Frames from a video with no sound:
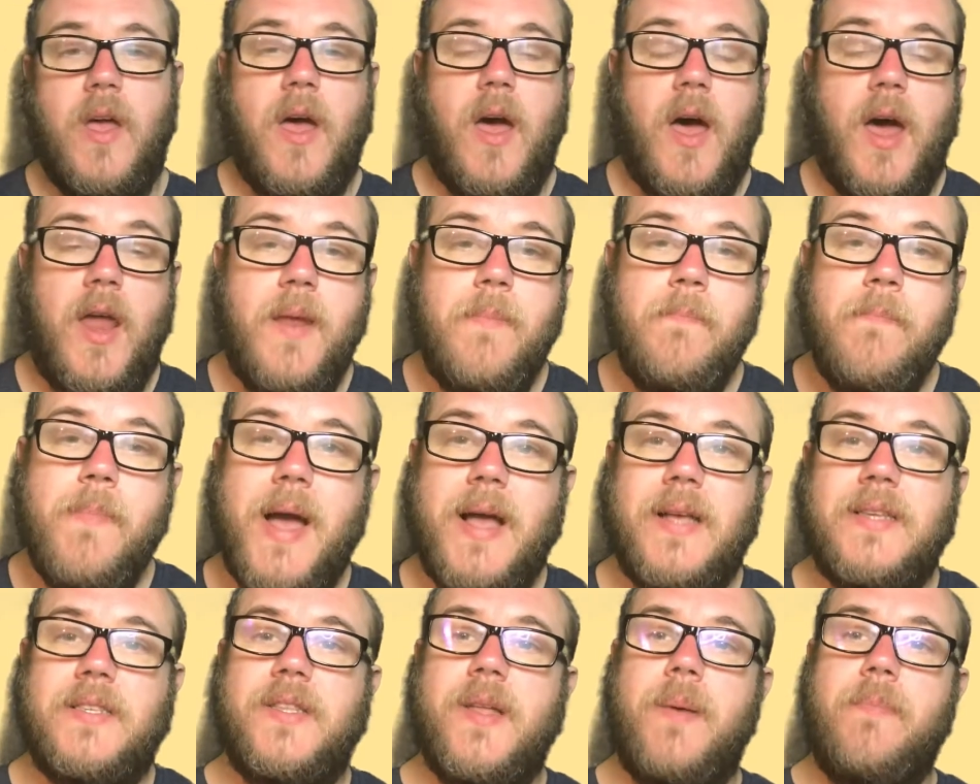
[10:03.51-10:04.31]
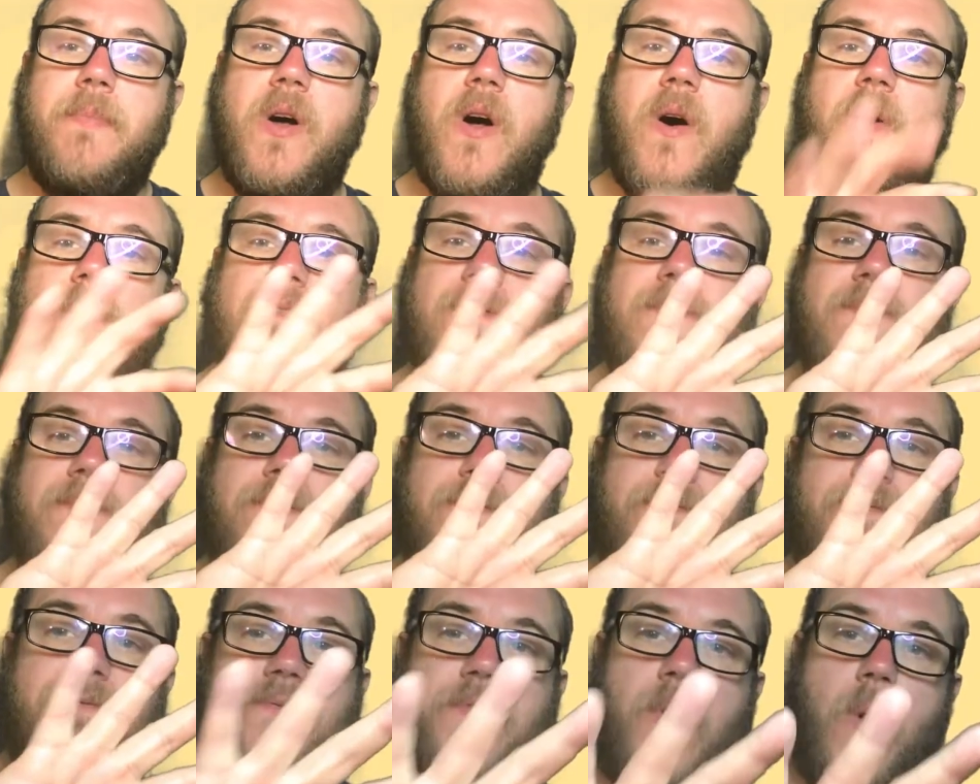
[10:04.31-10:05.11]
And a mass number of
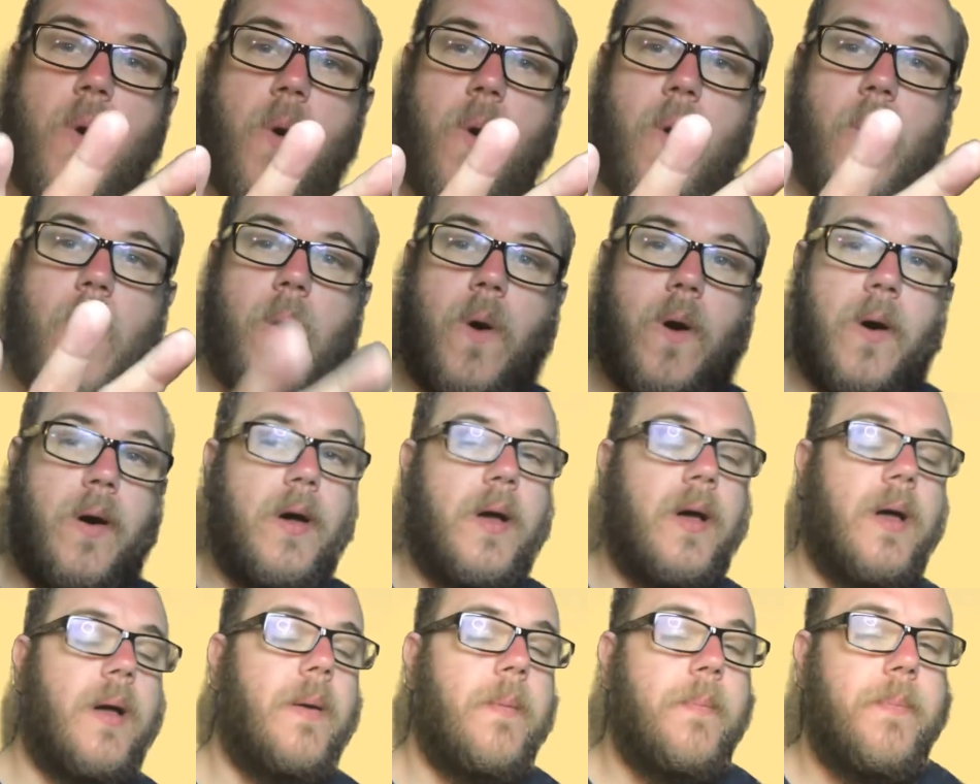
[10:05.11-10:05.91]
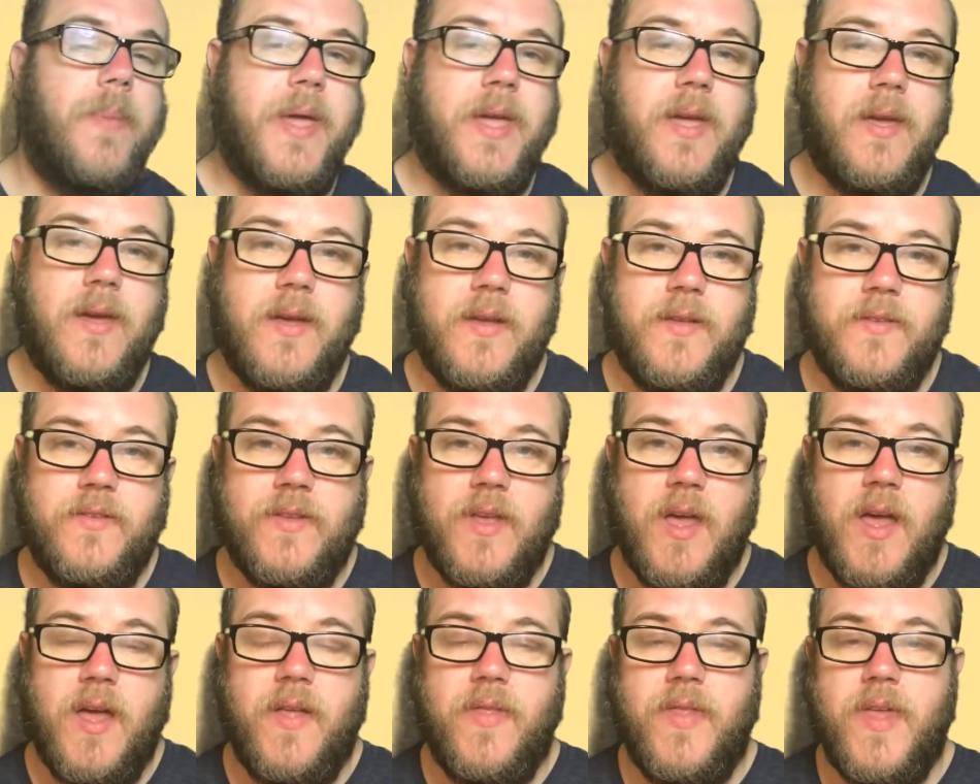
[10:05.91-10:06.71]
4 because
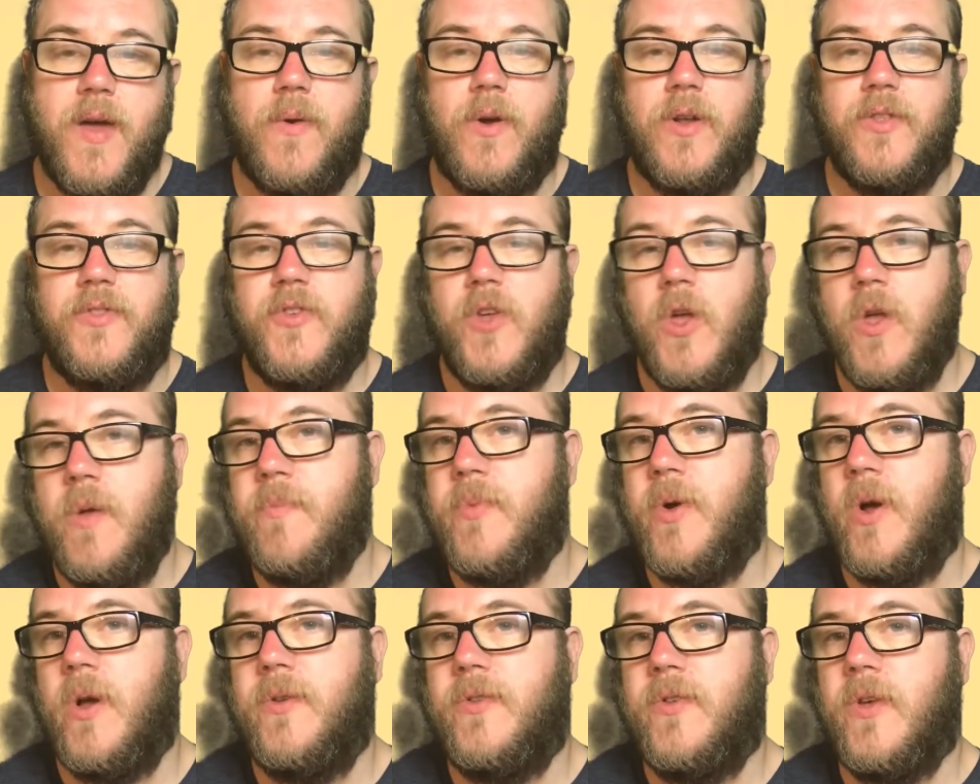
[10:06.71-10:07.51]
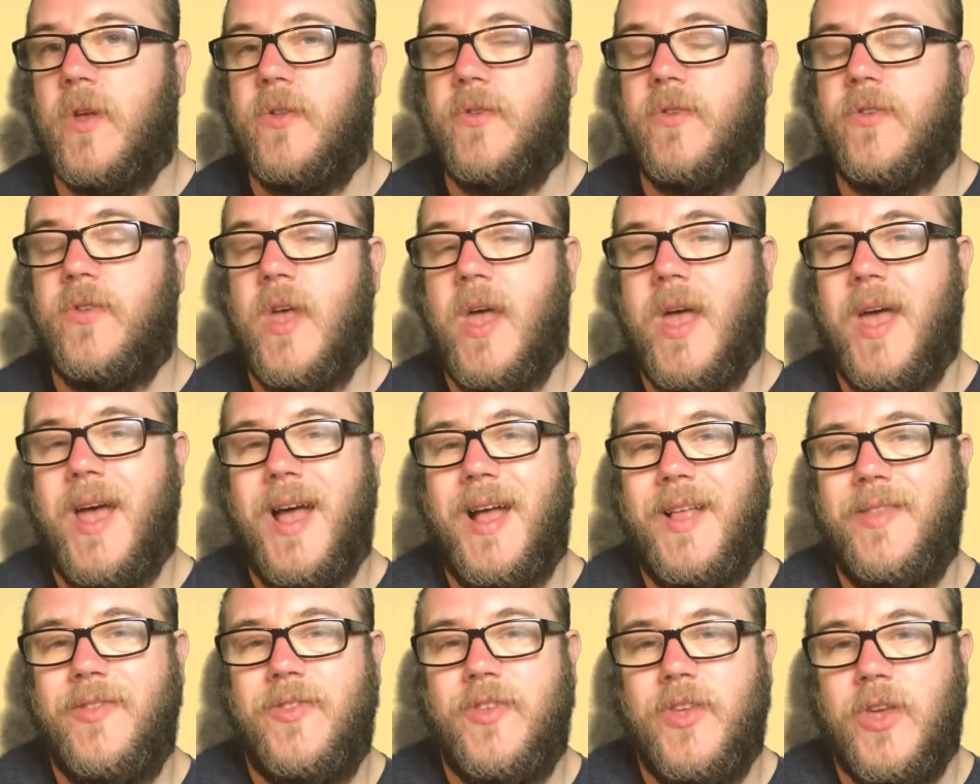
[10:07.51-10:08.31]
there are 2 protons
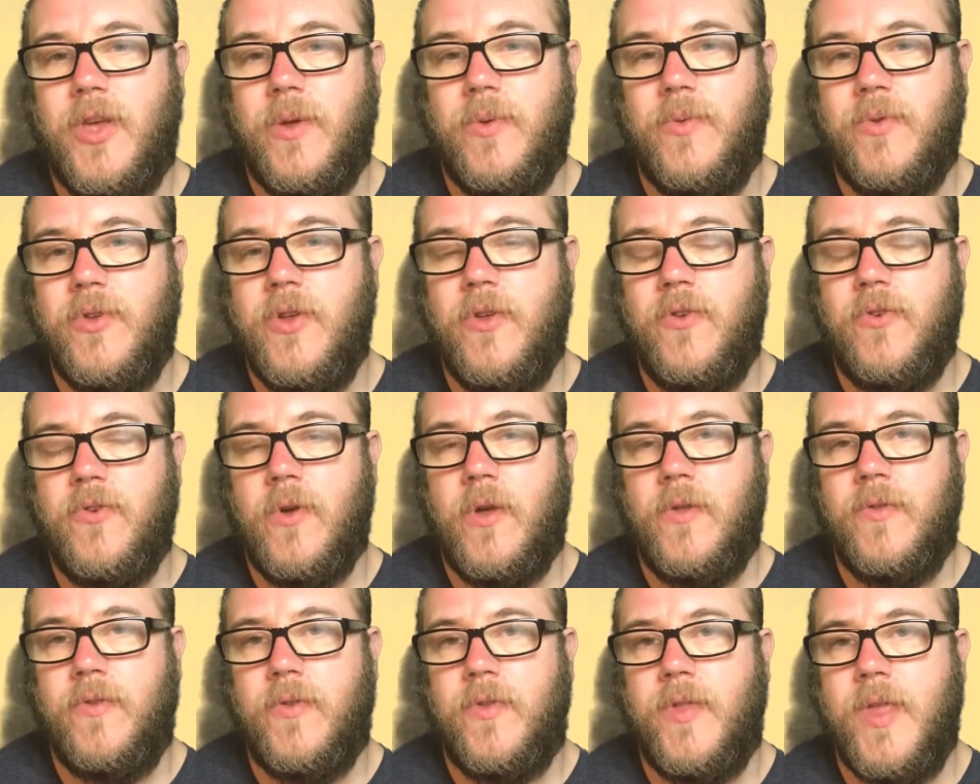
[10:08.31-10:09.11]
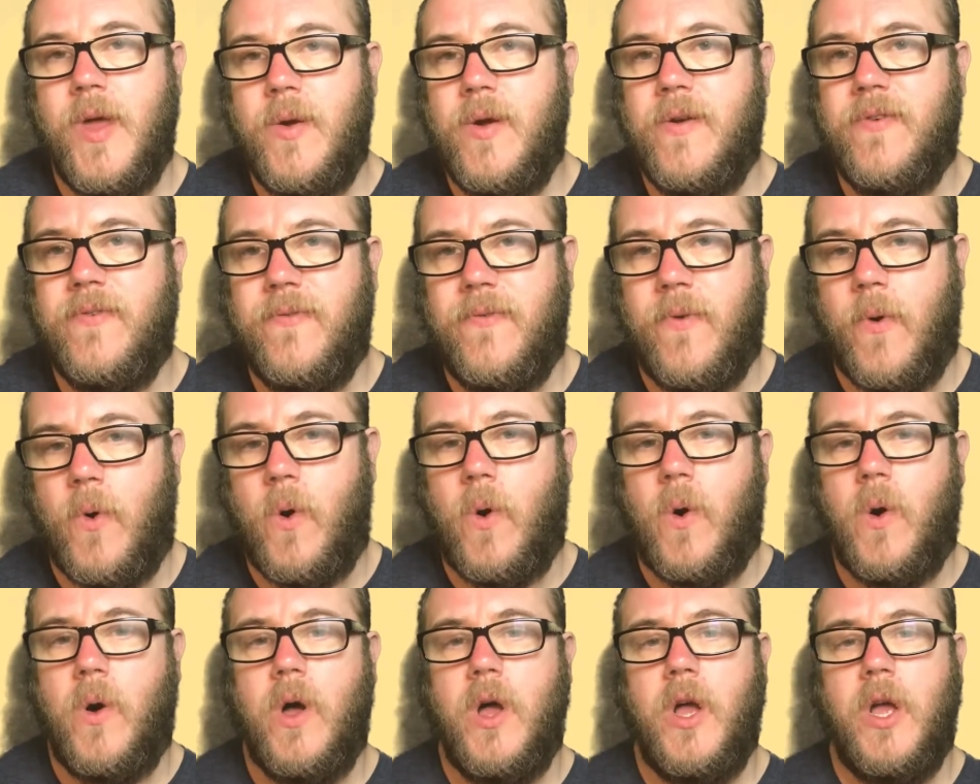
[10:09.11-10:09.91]
and 2 neutrons. There are
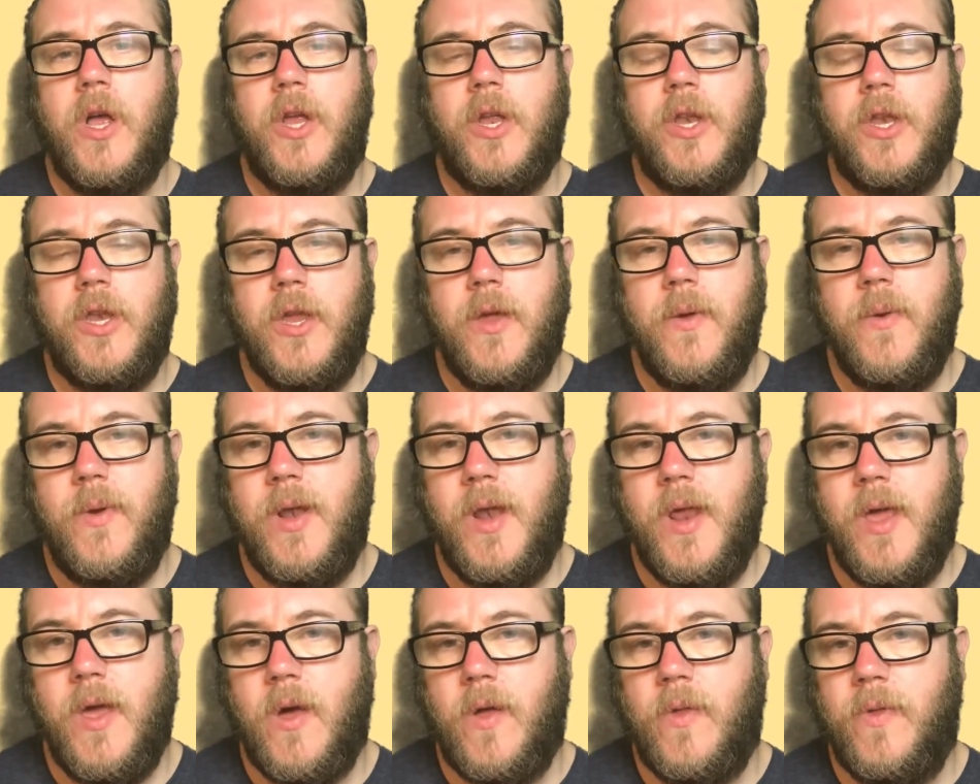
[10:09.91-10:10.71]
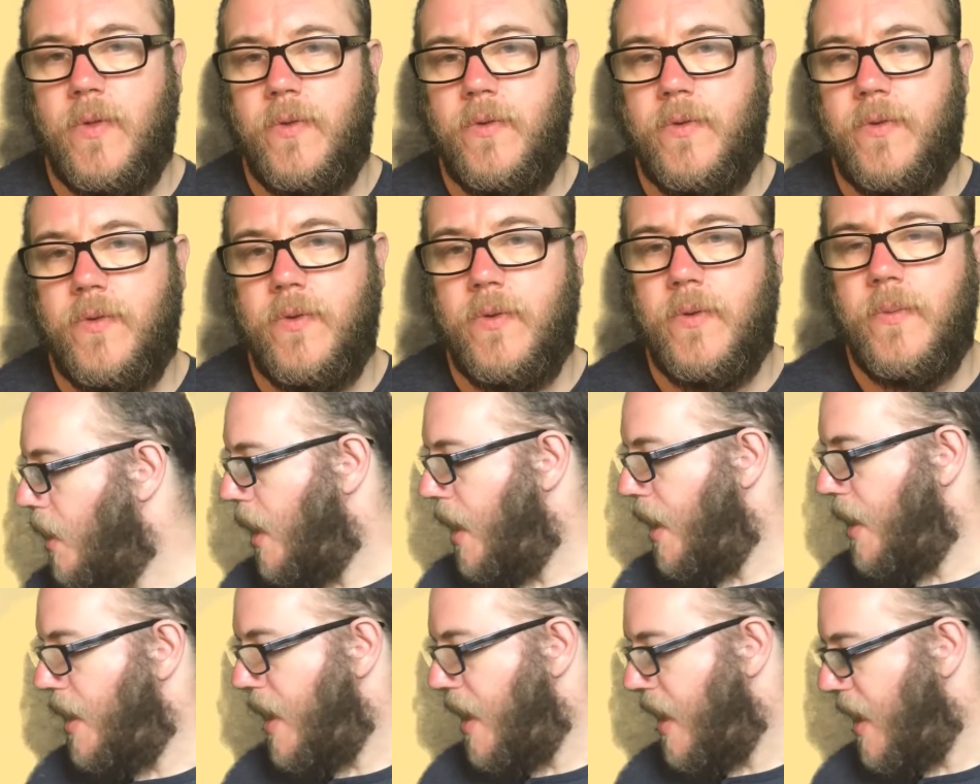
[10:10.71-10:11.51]
4 nucleons.
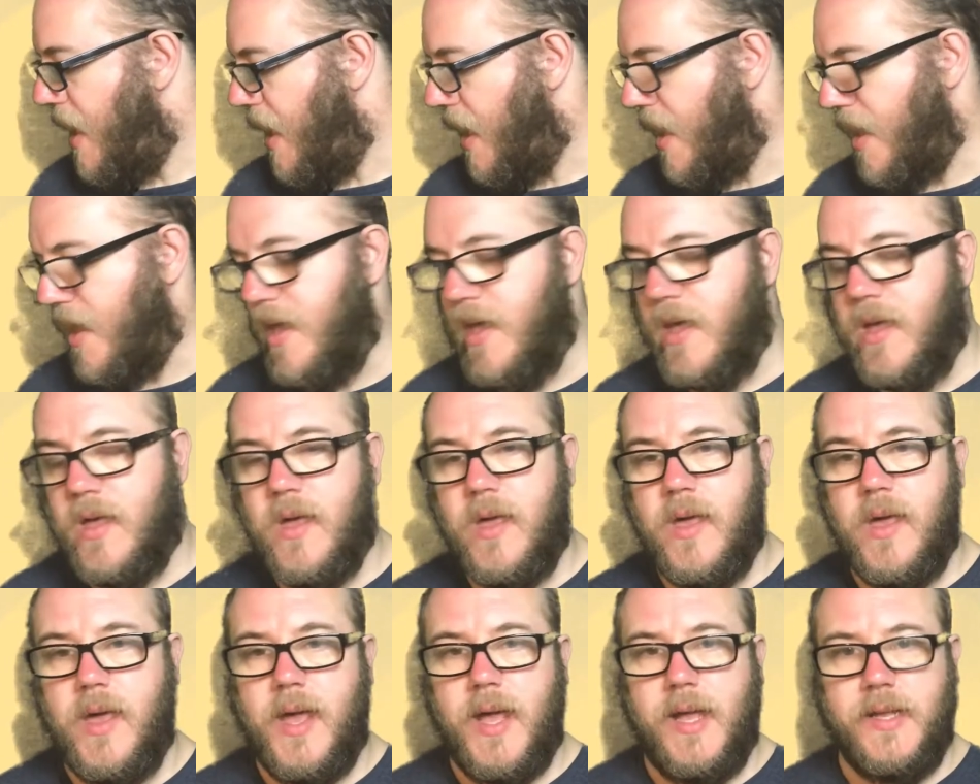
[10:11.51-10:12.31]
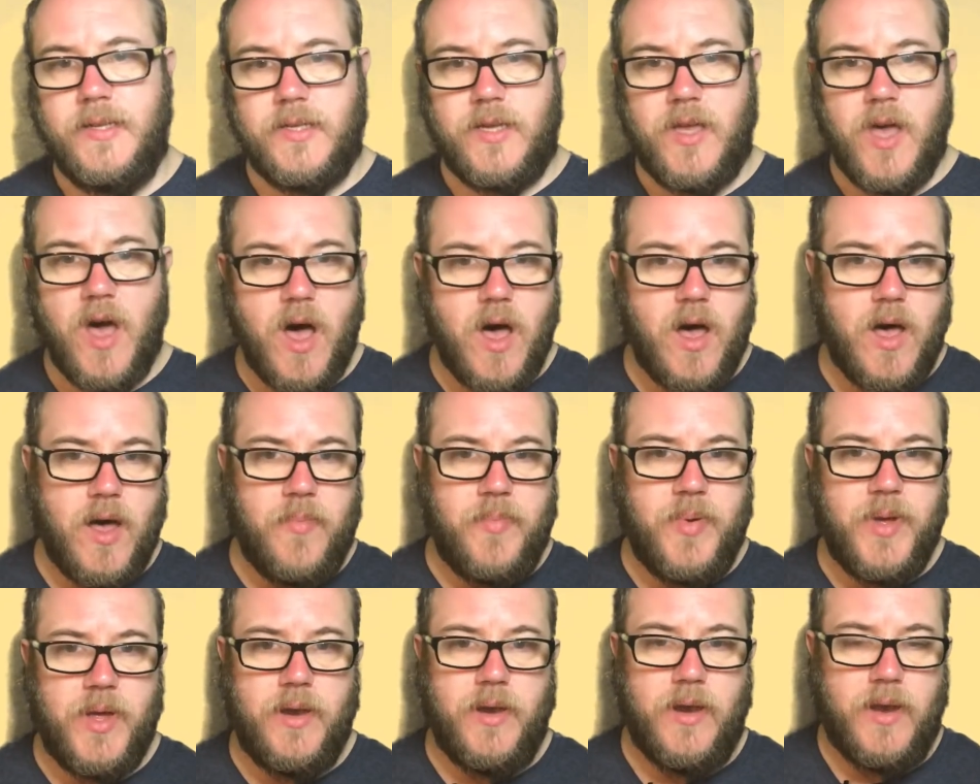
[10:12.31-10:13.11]
And here is
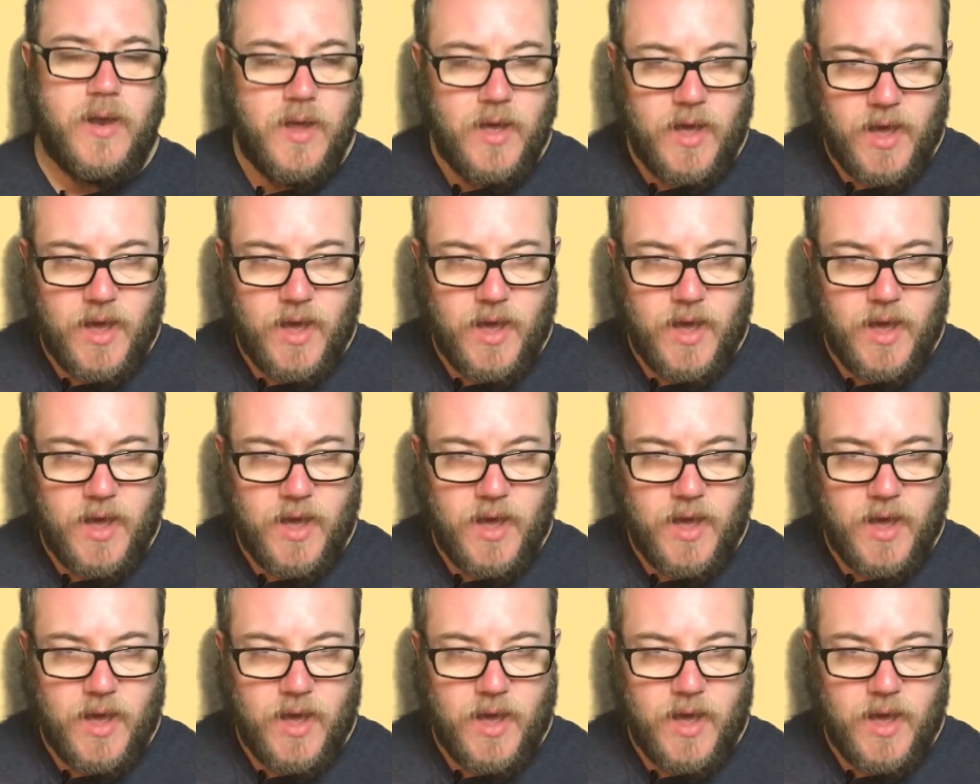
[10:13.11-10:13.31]
carbon.